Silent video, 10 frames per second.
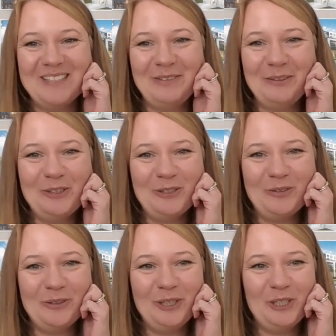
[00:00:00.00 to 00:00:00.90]
So you
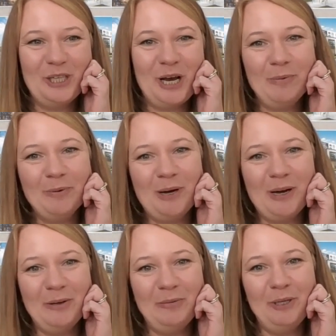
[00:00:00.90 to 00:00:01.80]
should really shop
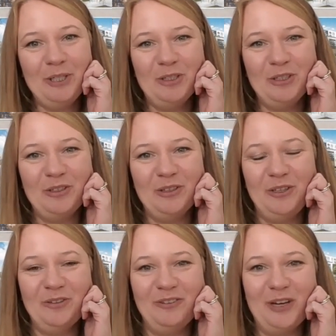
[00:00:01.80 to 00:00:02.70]
around and make sure
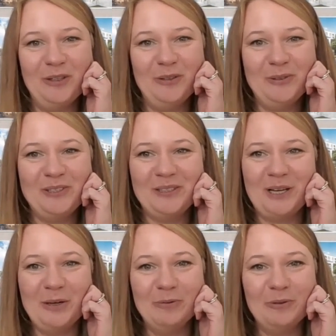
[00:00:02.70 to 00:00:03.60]
that your values
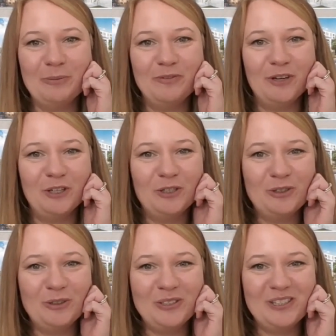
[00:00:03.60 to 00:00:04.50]
align with the
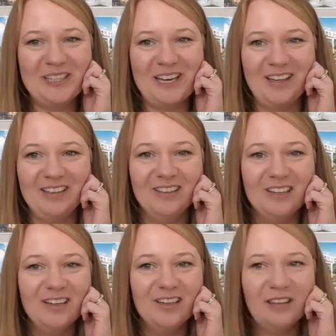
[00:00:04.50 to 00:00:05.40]
professionals
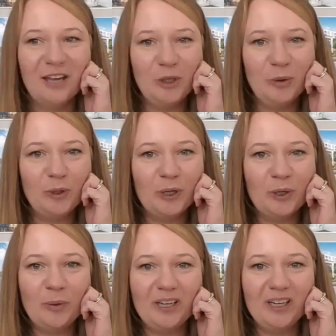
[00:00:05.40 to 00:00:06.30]
that you
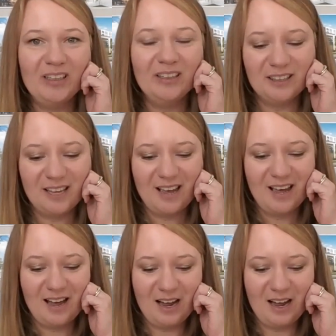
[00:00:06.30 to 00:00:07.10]
work with.